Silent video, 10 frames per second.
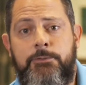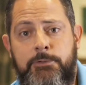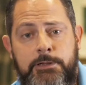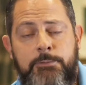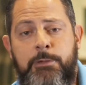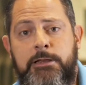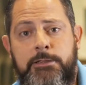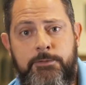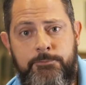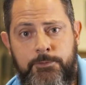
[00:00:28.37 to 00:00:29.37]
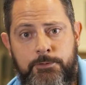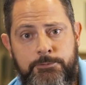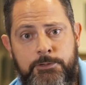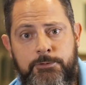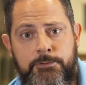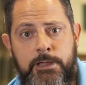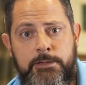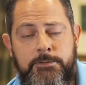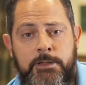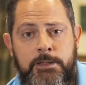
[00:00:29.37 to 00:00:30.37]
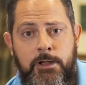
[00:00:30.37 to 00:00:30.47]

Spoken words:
anybody that falls under that